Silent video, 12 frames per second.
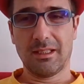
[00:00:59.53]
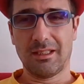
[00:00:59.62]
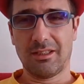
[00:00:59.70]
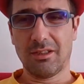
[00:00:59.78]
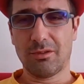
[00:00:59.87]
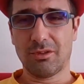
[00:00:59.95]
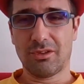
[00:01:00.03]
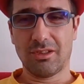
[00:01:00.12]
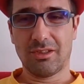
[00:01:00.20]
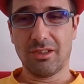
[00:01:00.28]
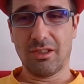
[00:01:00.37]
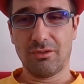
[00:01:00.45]
yeah, I think on
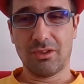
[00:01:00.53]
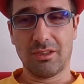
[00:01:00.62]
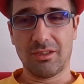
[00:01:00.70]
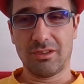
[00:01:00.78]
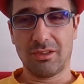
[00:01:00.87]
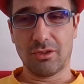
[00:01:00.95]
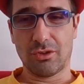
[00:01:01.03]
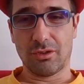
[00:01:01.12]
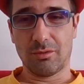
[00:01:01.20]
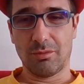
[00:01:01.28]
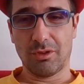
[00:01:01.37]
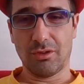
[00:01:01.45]
Cesar, we had
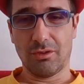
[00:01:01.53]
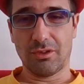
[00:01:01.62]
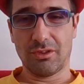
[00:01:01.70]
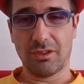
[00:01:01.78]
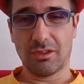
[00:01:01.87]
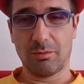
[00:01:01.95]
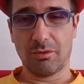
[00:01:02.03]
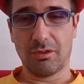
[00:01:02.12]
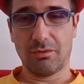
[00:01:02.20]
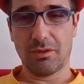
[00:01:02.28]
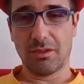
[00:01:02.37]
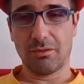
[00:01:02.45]
decision, but over
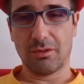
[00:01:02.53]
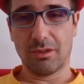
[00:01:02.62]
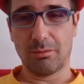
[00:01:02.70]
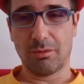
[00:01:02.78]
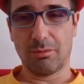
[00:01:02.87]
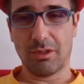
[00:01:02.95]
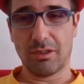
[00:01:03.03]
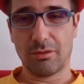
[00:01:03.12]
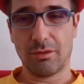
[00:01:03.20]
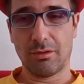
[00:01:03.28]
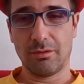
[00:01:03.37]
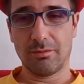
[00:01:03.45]
6.5 gonna be my
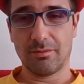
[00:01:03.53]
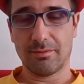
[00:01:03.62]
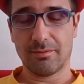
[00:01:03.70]
call.